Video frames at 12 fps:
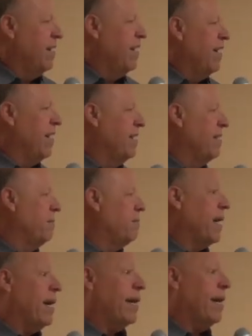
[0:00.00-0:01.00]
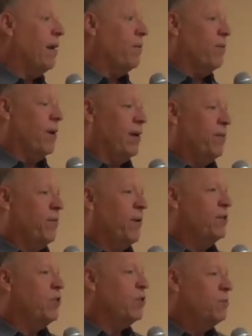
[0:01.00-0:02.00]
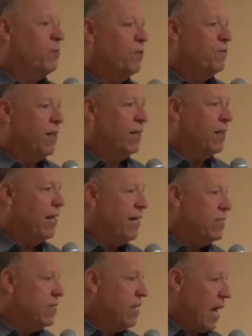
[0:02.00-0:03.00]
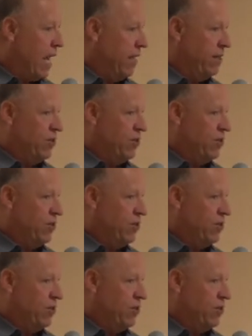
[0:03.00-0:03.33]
And but I can't wait. We just moved in last night,